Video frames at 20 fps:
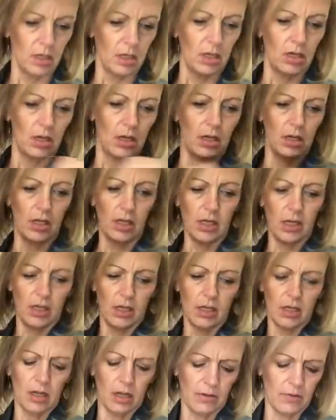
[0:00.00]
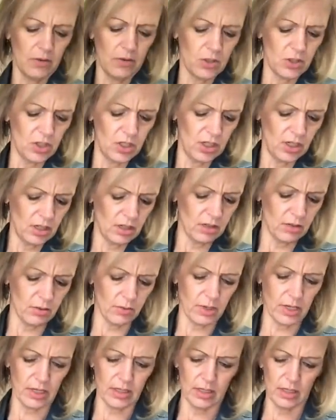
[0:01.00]
uh, he, not even she, I don't know
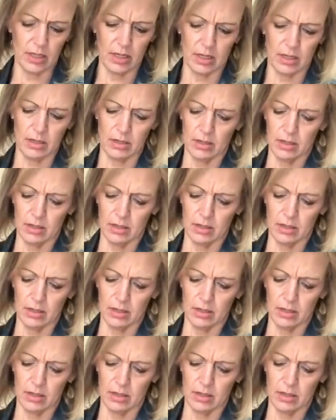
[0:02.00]
why I said that.